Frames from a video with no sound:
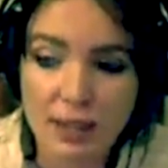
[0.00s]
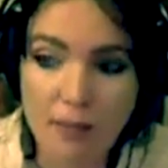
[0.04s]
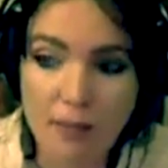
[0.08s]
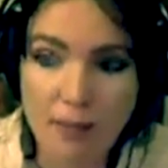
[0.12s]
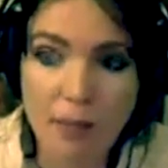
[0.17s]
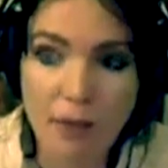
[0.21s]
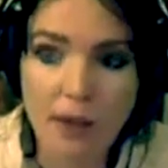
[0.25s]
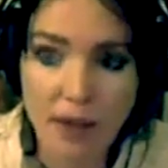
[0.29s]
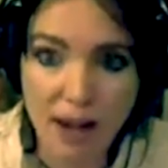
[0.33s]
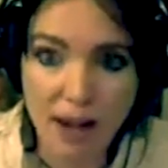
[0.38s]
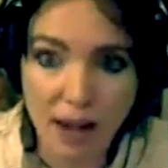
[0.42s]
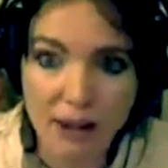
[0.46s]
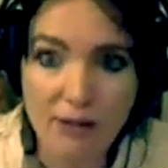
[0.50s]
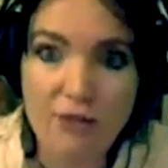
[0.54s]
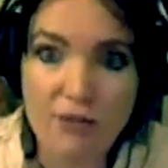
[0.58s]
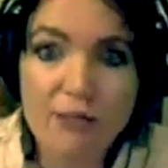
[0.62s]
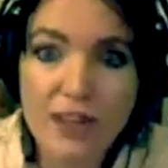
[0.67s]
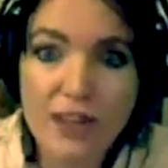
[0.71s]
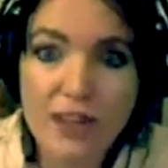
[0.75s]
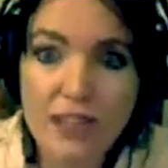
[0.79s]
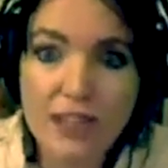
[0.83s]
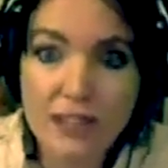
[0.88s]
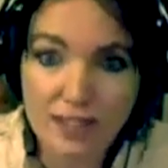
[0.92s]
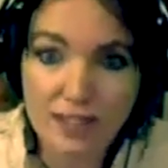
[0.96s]
But I
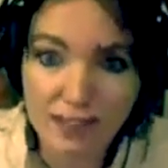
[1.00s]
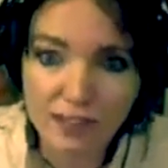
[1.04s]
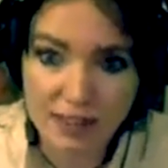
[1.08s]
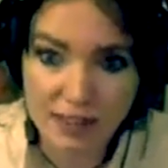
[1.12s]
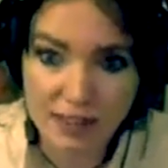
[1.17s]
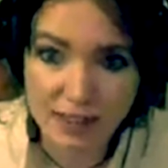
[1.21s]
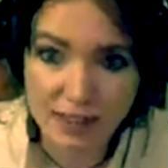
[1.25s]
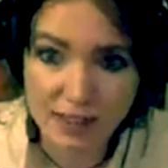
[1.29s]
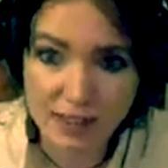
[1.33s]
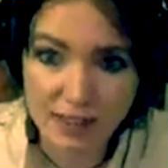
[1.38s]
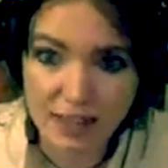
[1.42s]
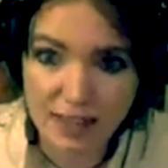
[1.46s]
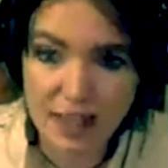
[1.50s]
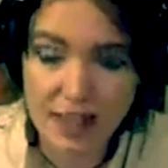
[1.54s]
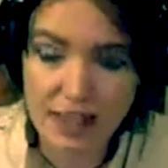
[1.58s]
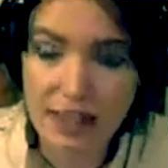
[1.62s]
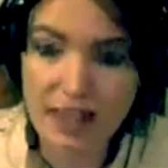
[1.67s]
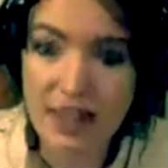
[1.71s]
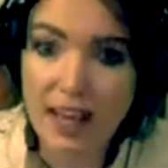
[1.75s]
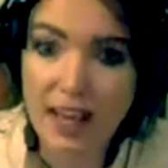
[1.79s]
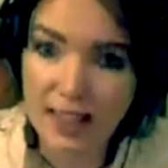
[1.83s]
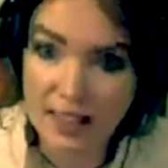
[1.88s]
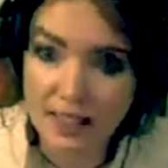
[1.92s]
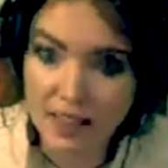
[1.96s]
feel it. And
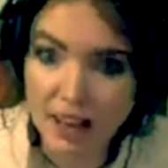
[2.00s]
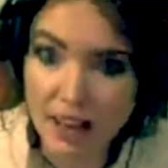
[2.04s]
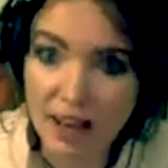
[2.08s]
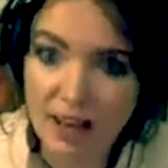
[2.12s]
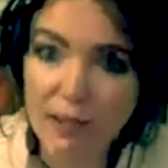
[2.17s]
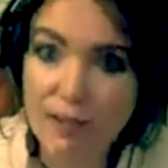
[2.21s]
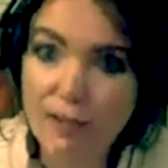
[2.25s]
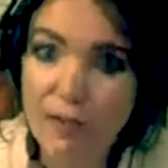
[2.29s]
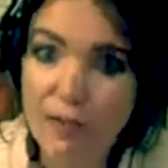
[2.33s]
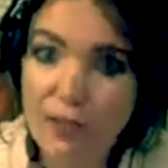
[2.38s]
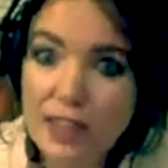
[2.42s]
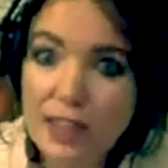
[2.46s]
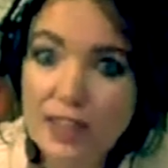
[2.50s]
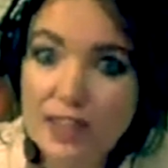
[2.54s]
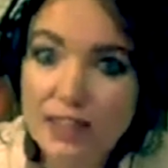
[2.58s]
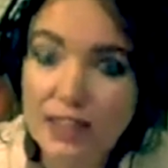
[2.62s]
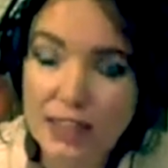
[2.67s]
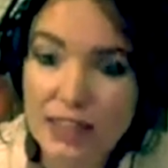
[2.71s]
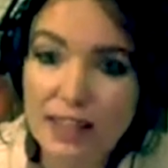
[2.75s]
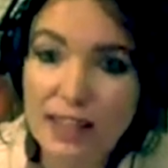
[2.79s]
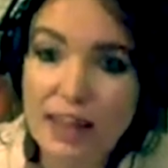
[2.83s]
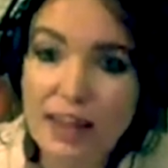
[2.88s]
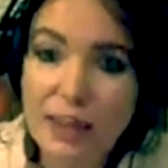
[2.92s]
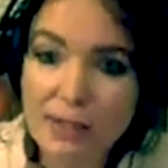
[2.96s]
I feel it
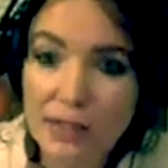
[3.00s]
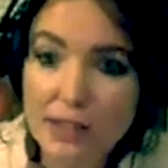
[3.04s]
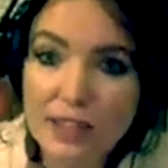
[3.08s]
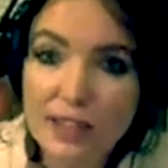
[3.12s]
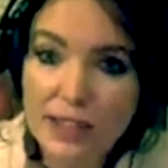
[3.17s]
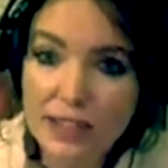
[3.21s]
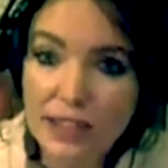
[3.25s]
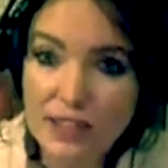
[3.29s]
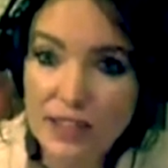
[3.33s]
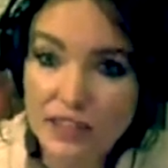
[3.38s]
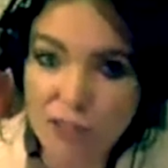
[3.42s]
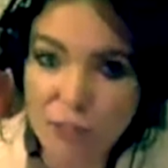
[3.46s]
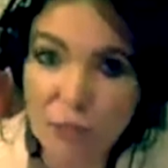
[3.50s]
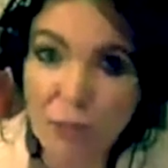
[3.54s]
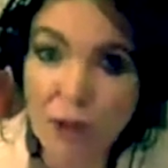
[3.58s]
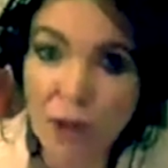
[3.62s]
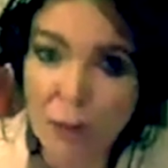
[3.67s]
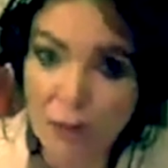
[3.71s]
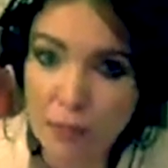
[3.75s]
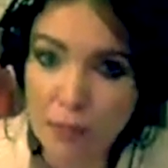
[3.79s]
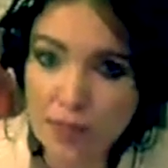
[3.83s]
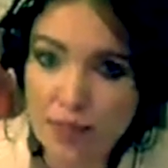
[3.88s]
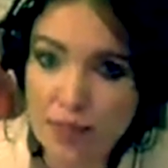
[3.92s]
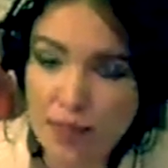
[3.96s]
in every cell of my
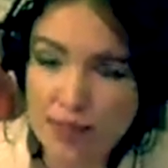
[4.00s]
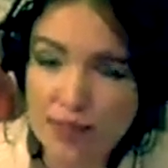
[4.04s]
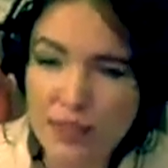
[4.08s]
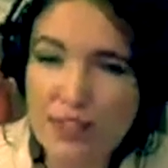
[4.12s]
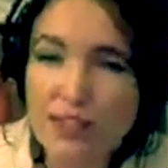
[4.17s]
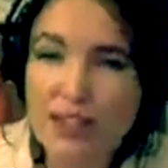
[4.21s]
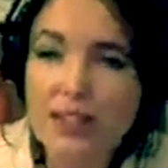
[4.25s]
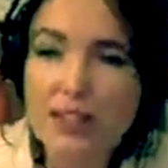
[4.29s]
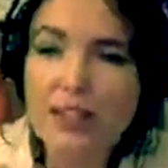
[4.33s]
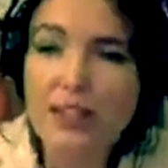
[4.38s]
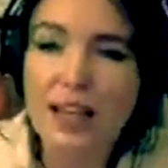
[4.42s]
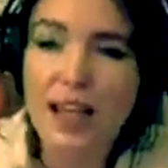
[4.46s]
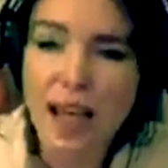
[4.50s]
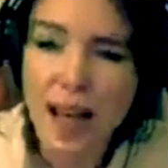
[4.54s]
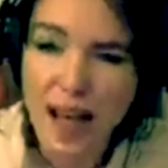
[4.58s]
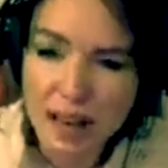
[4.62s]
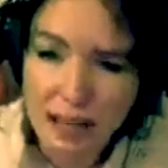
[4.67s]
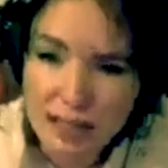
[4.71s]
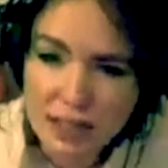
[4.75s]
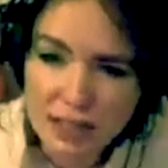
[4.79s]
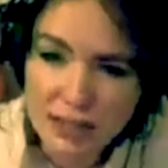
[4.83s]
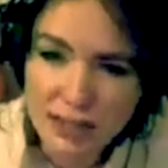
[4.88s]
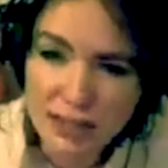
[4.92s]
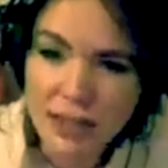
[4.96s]
being. This is
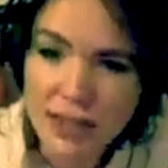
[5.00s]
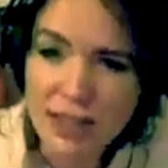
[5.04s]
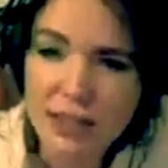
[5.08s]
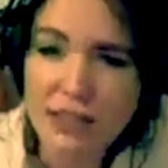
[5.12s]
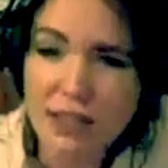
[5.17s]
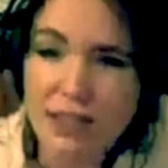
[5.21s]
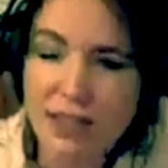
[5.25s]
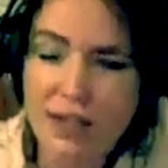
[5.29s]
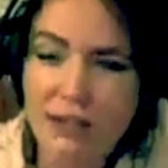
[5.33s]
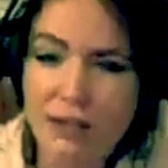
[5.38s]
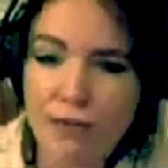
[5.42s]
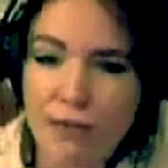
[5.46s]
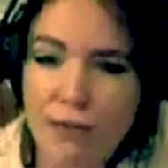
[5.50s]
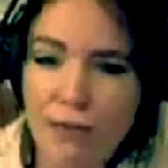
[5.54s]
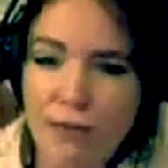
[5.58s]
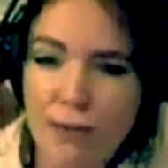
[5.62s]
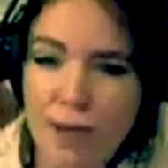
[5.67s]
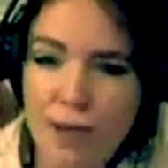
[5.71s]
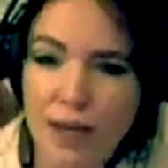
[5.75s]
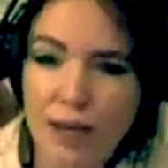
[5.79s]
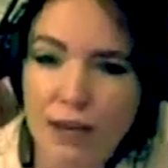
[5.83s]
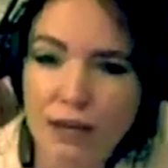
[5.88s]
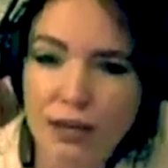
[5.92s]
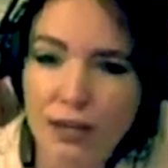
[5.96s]
activating
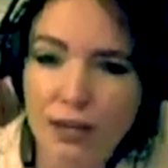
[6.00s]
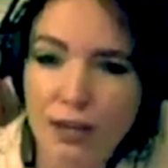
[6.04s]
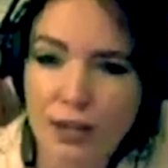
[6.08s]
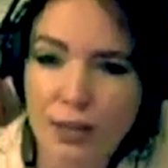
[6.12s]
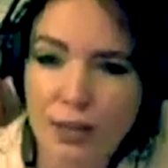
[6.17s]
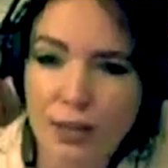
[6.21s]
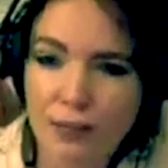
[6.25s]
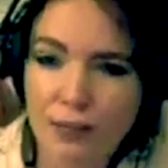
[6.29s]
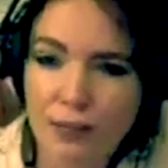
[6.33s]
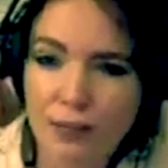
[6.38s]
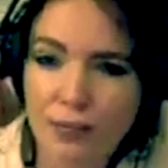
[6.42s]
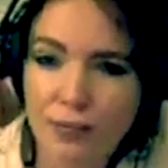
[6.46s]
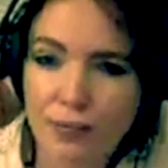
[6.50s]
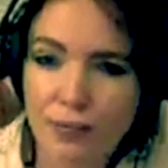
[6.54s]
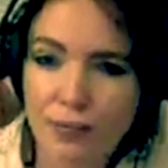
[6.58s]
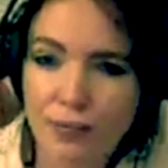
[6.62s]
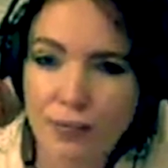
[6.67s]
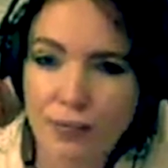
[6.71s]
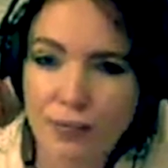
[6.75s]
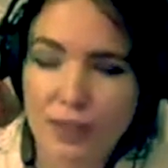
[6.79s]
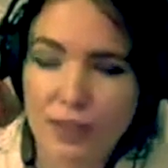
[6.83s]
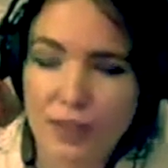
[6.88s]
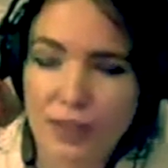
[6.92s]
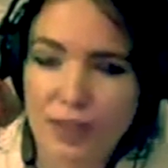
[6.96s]
information.
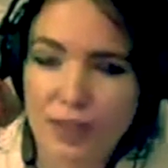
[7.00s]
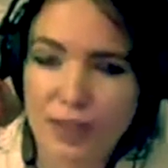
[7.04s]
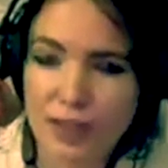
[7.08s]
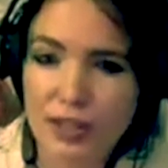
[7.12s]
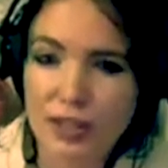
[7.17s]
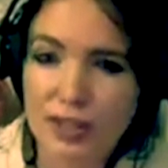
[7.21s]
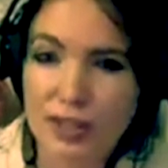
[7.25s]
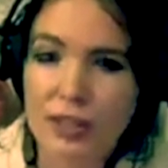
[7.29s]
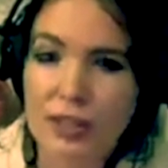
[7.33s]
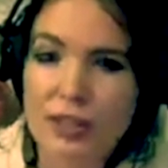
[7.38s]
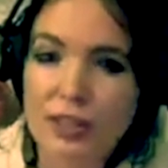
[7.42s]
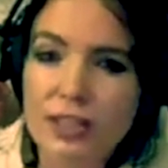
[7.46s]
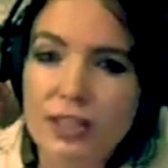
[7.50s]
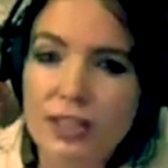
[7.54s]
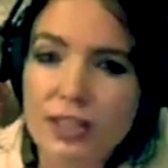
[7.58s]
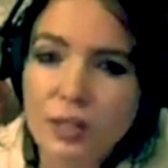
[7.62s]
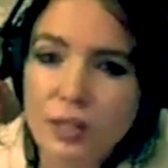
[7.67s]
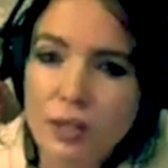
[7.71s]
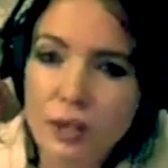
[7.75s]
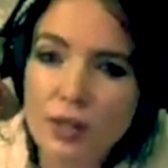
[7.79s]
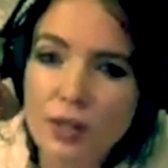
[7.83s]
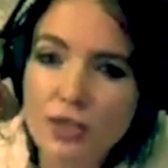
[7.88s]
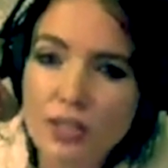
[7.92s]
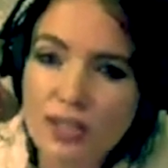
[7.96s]
So this is
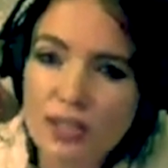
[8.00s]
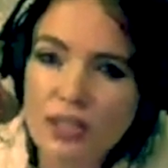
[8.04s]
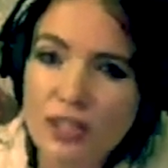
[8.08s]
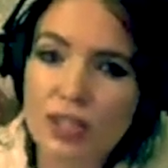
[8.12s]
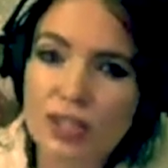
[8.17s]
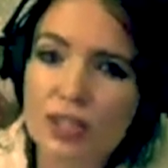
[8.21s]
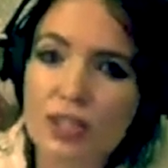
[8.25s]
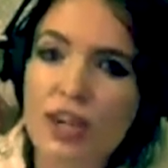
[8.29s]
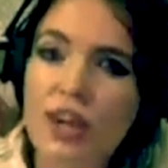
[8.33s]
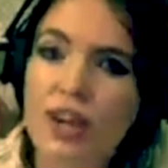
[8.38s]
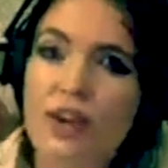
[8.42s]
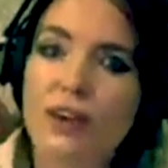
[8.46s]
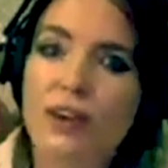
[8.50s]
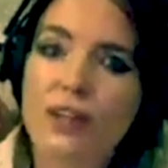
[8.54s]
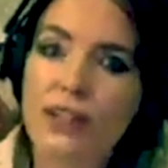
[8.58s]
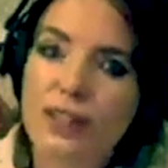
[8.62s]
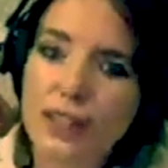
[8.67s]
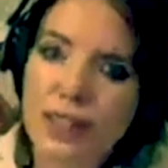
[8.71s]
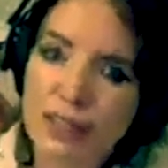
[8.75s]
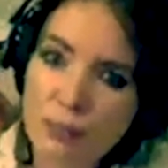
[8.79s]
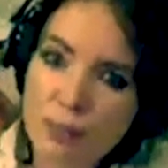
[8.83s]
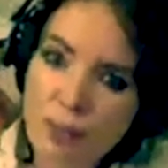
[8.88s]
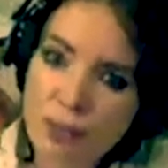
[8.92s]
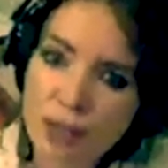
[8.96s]
what Sagittarius
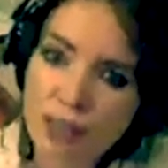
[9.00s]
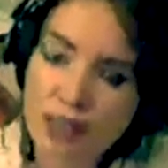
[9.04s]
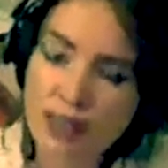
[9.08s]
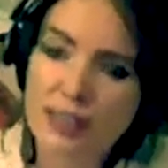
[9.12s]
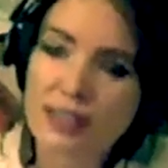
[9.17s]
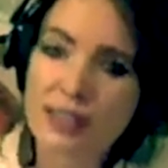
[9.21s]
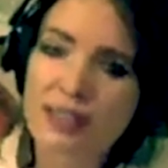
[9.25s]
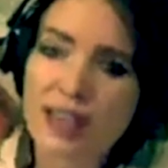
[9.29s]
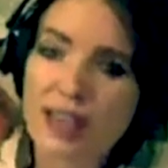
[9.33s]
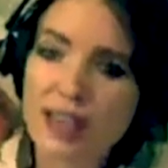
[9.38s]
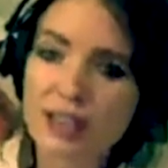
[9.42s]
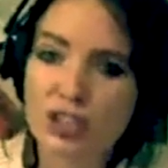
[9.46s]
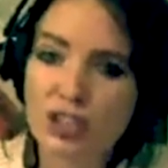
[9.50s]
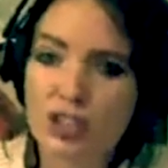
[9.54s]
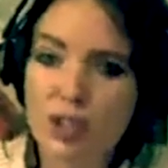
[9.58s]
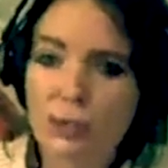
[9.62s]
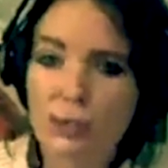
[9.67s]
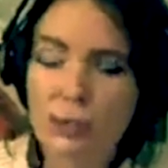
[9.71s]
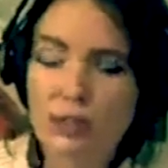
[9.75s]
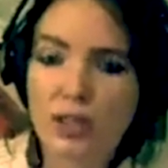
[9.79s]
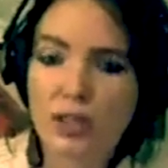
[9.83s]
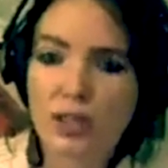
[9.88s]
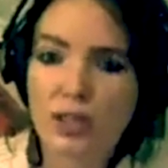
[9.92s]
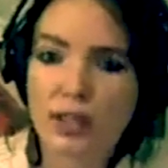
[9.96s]
is bringing to that
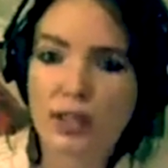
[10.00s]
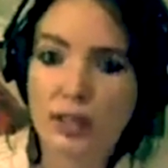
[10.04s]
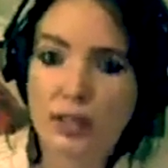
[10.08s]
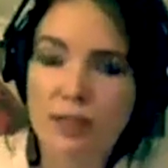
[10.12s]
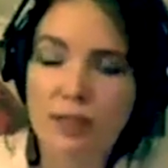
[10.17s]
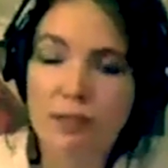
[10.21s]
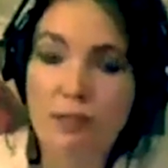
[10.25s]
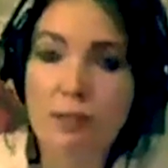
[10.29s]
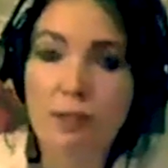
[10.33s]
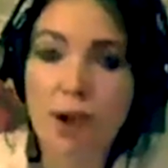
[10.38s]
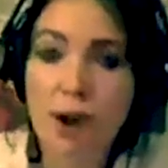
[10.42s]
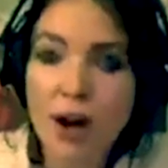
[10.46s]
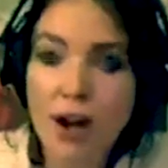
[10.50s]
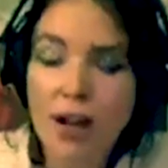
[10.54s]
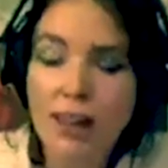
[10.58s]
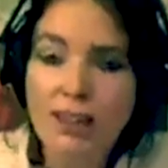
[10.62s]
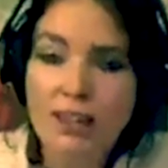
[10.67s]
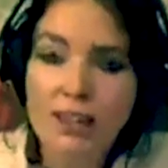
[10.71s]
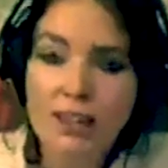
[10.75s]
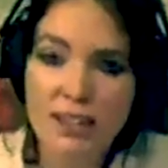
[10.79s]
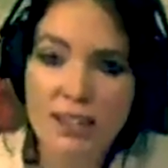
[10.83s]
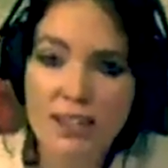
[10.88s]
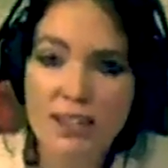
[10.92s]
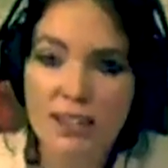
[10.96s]
Gemini, the mind
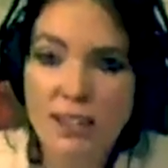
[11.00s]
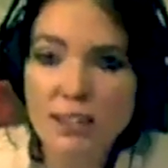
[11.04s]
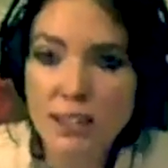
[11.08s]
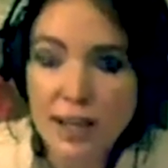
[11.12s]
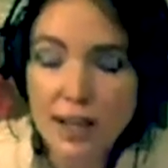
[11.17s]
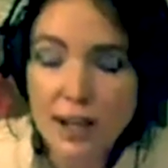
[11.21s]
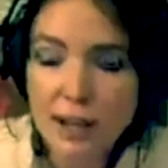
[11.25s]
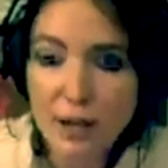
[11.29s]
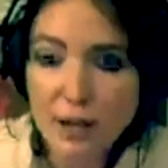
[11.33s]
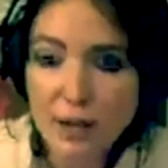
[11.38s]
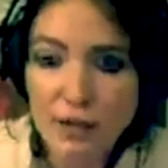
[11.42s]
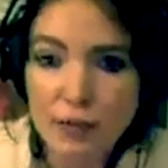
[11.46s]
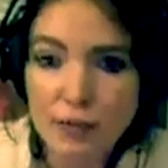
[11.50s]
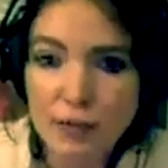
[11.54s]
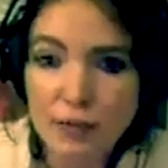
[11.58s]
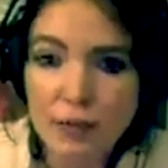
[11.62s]
itself.